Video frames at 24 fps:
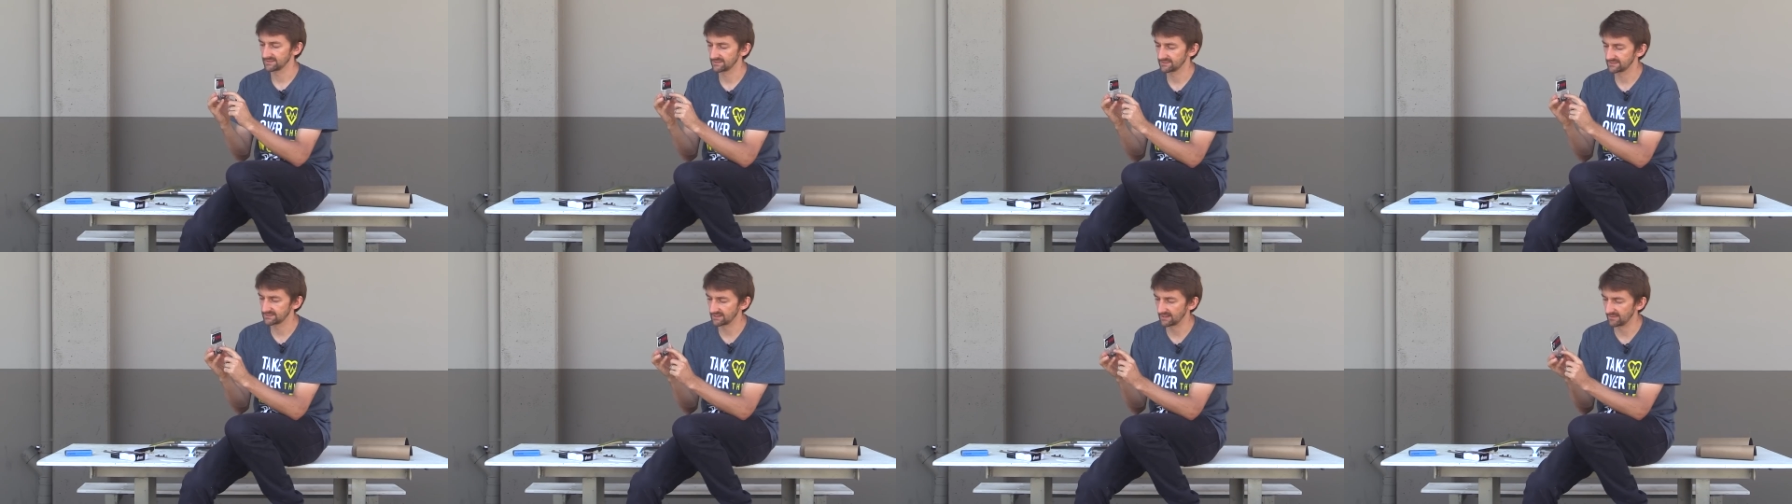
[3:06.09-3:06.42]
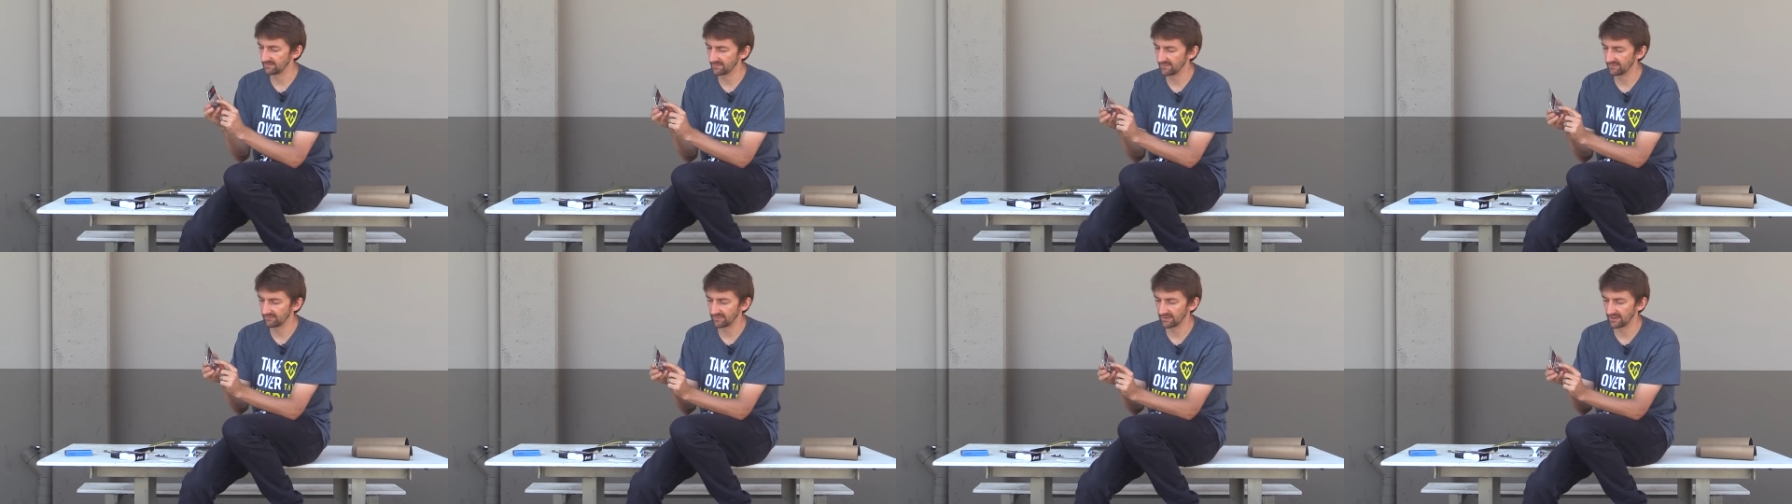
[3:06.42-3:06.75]

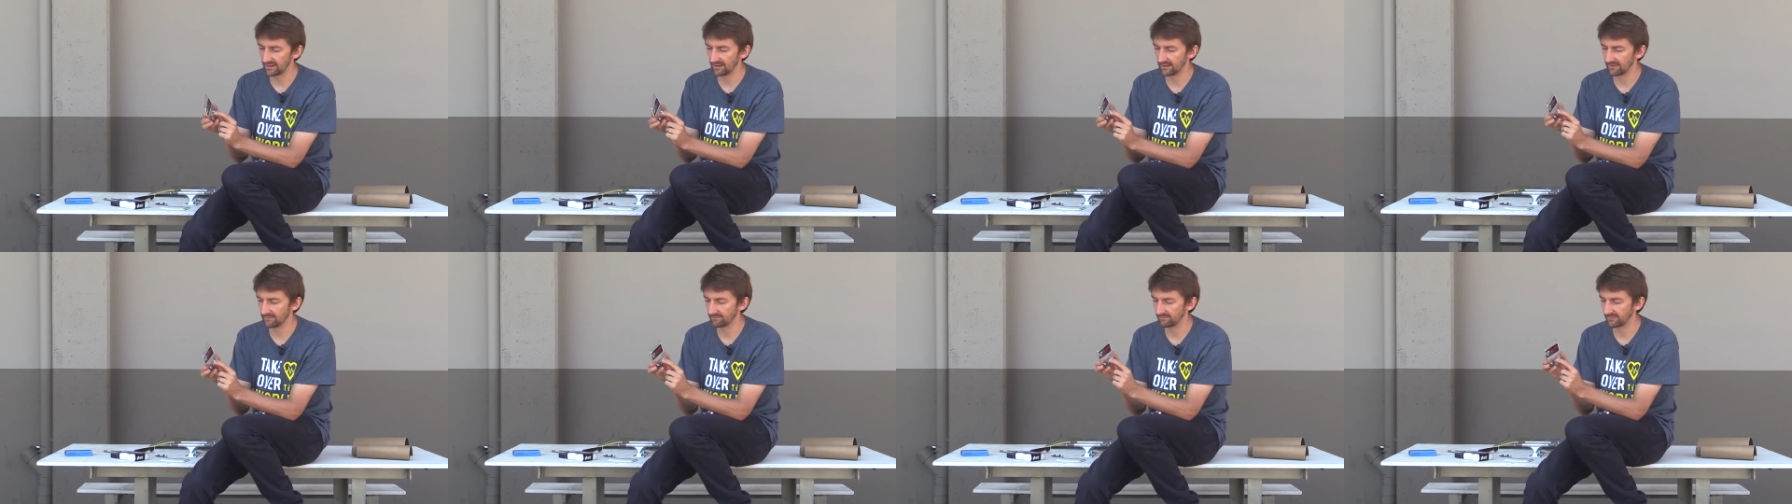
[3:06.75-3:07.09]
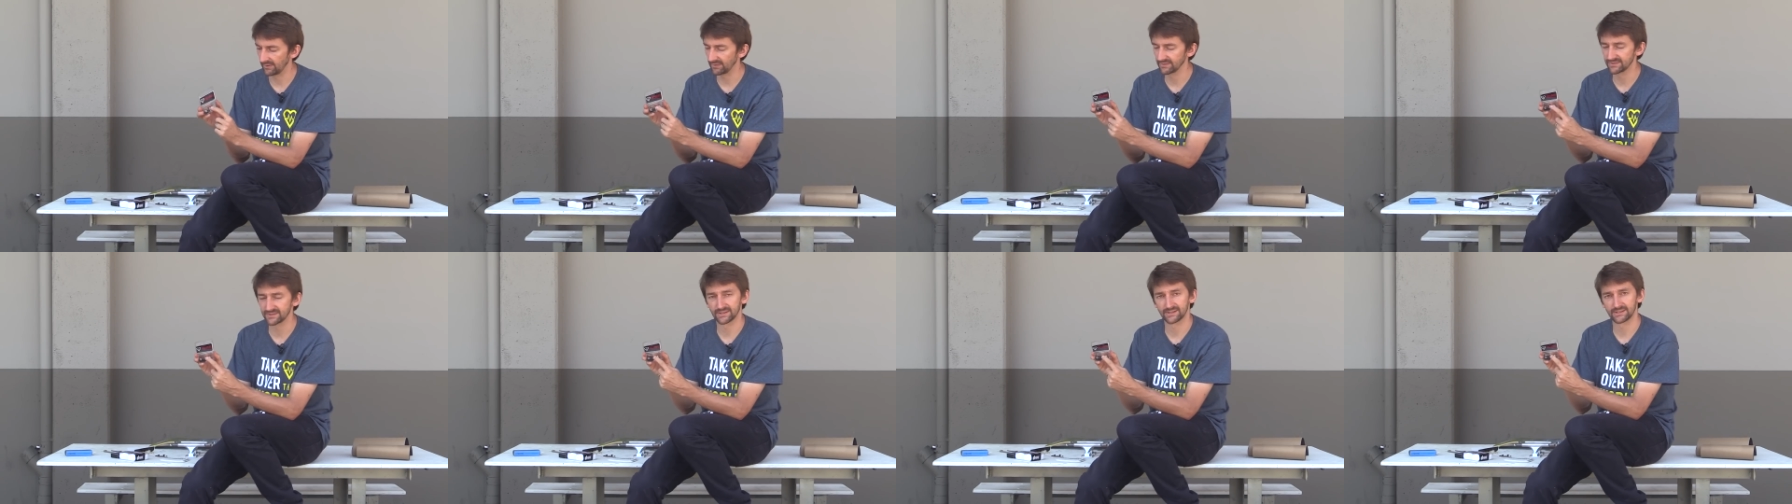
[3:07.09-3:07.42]
Some of the
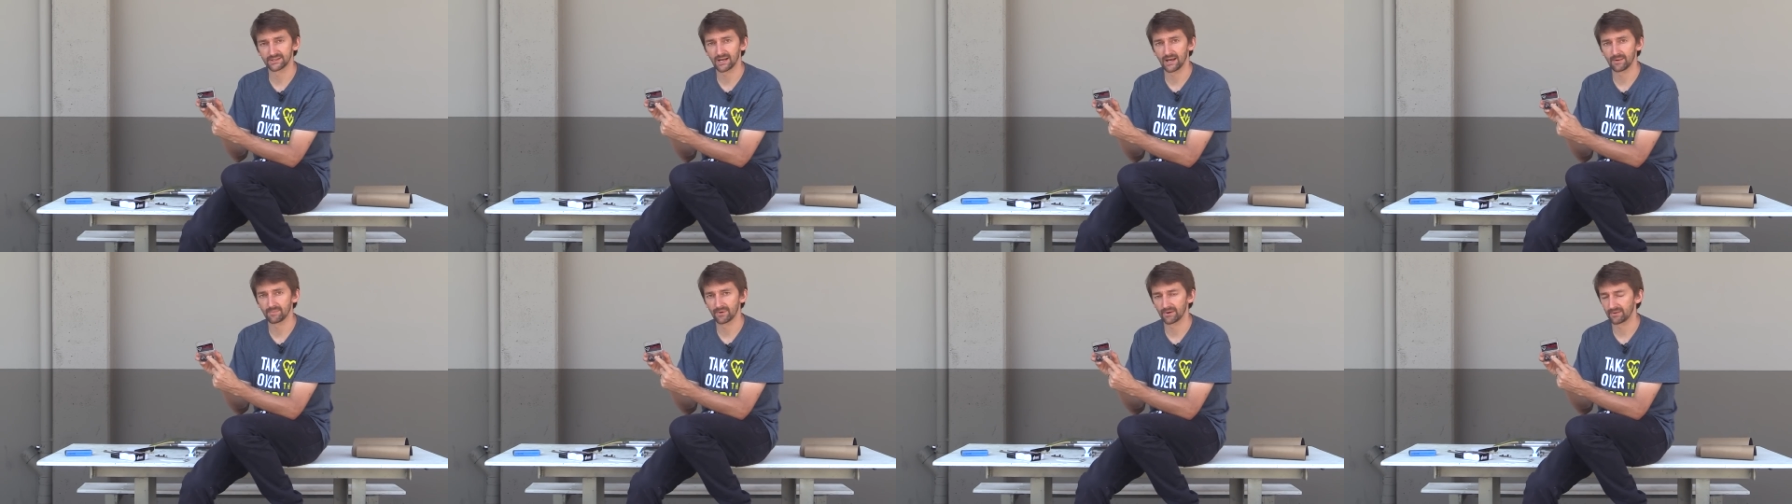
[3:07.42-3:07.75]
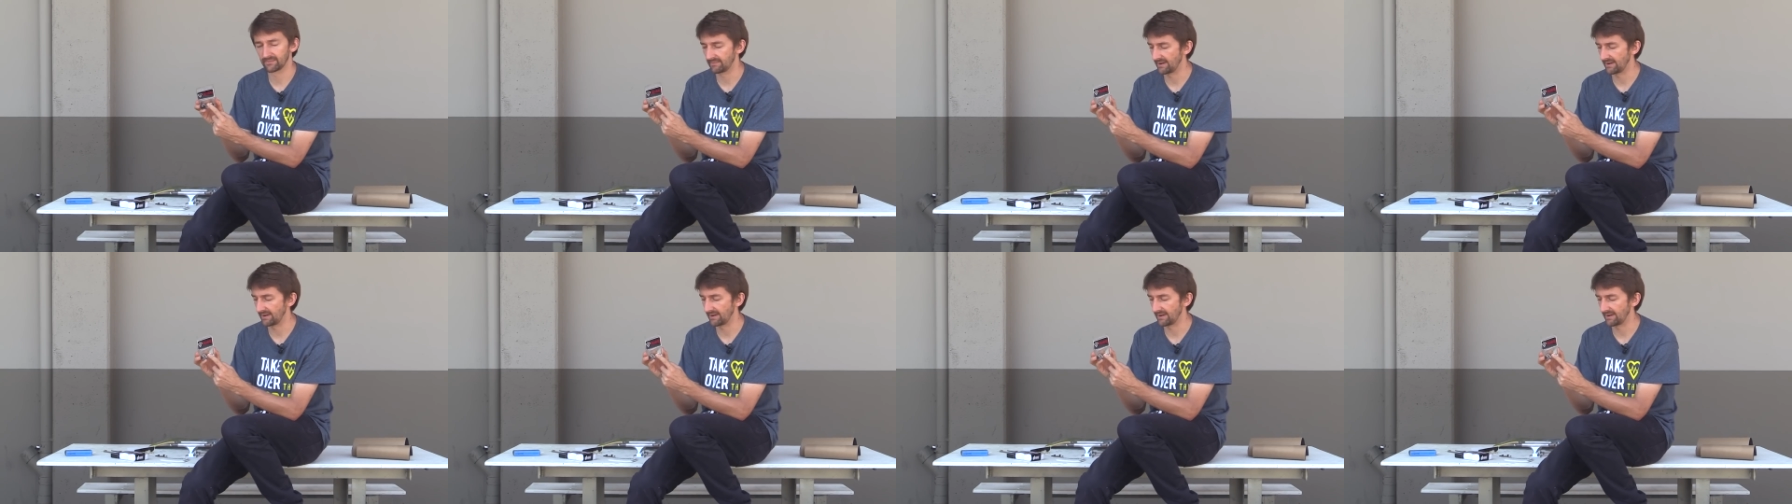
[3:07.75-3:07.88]
bolts on top are